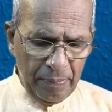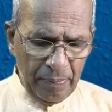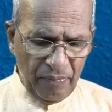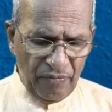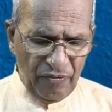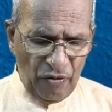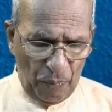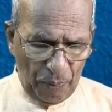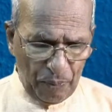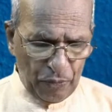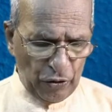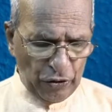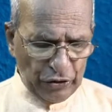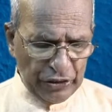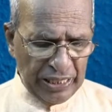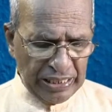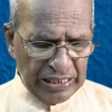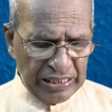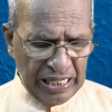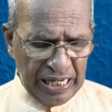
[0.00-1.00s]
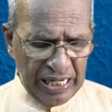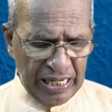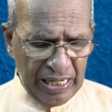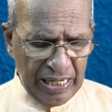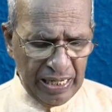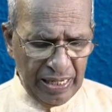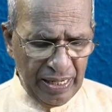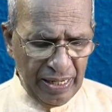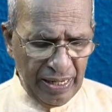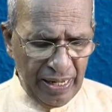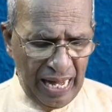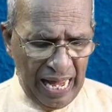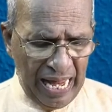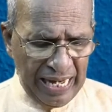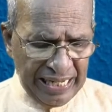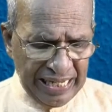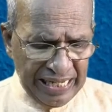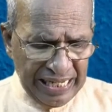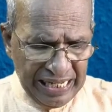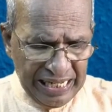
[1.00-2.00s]
for protection
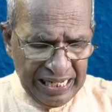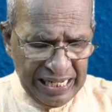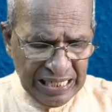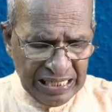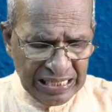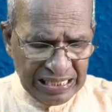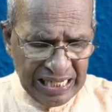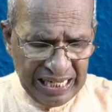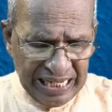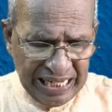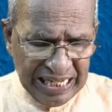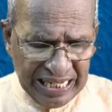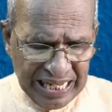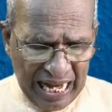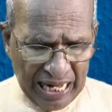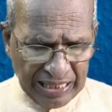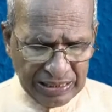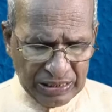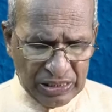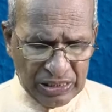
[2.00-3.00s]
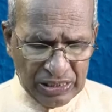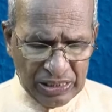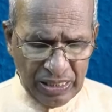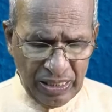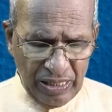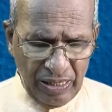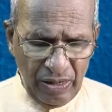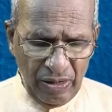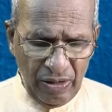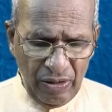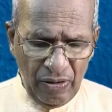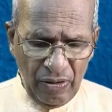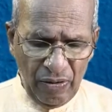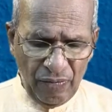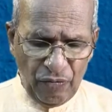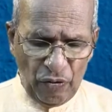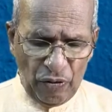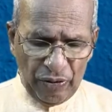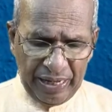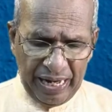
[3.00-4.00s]
and He is in us
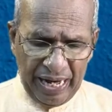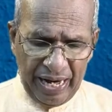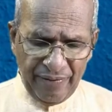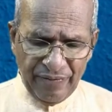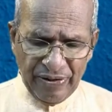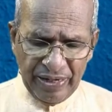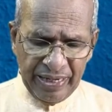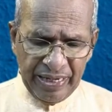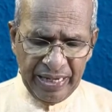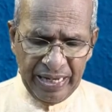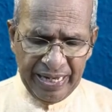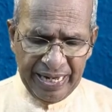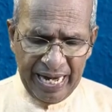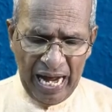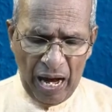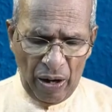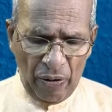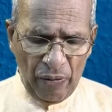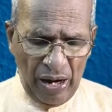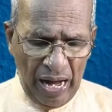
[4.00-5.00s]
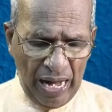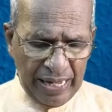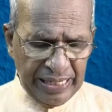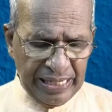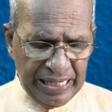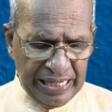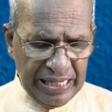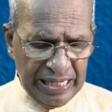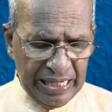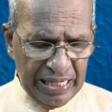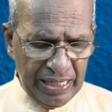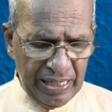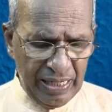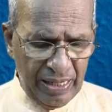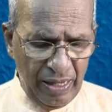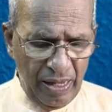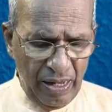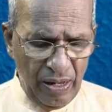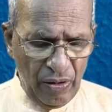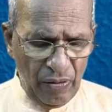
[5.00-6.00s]
for heaven now and here.
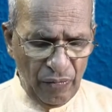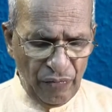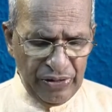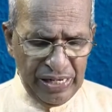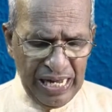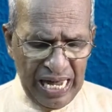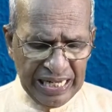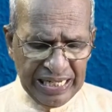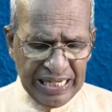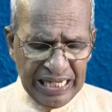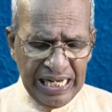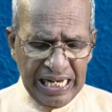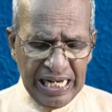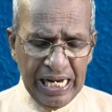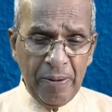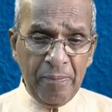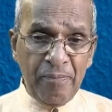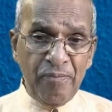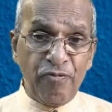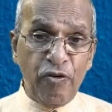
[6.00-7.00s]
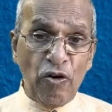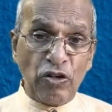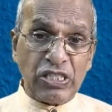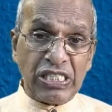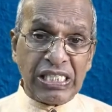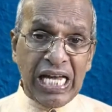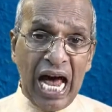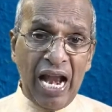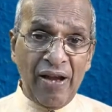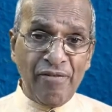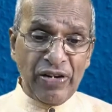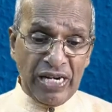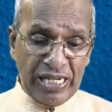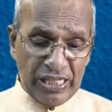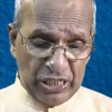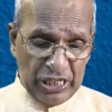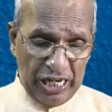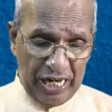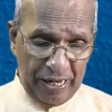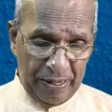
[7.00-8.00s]
We are in Him for
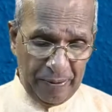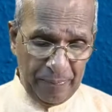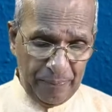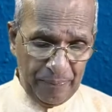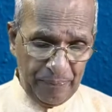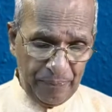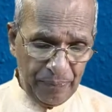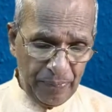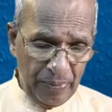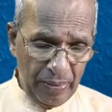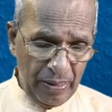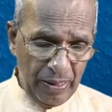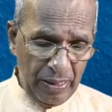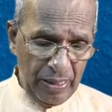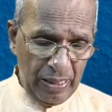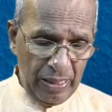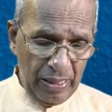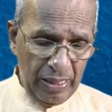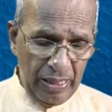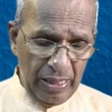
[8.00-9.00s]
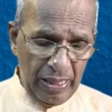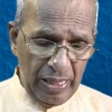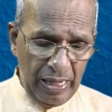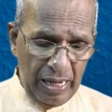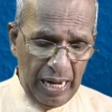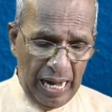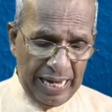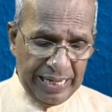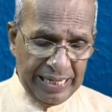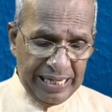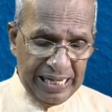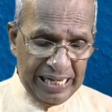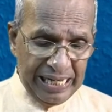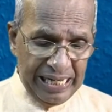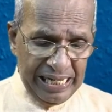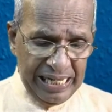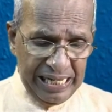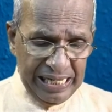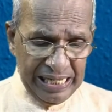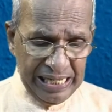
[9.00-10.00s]
salvation and
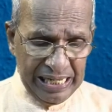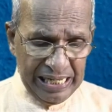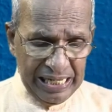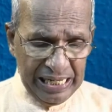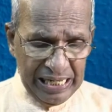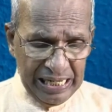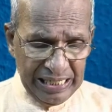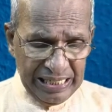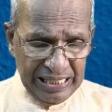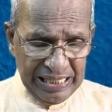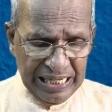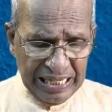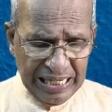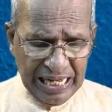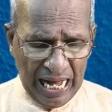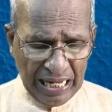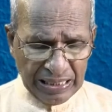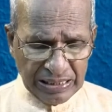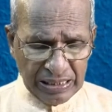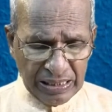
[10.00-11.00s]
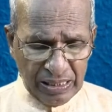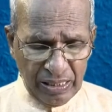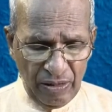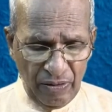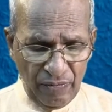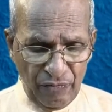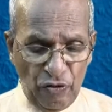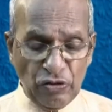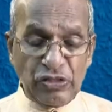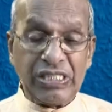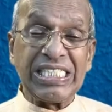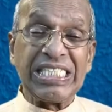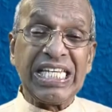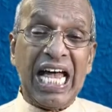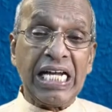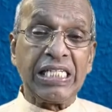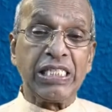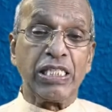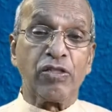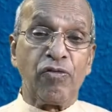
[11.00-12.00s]
He in us for
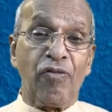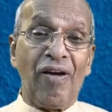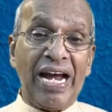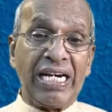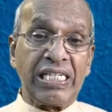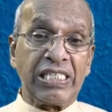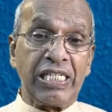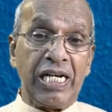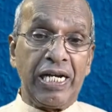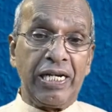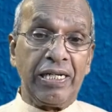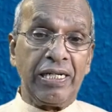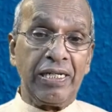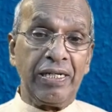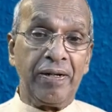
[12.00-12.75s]
satisfaction.